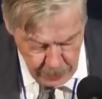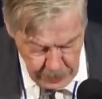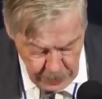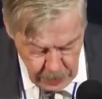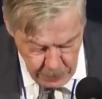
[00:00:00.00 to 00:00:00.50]
at
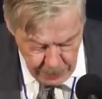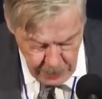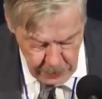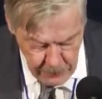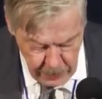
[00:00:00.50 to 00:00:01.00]
the
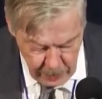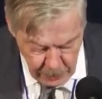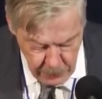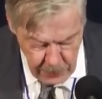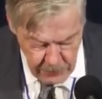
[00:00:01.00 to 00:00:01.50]
expense of the
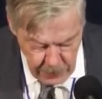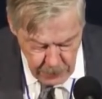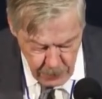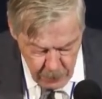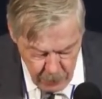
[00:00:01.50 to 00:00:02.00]
countries of
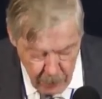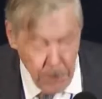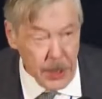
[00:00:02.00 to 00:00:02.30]
Eastern Europe,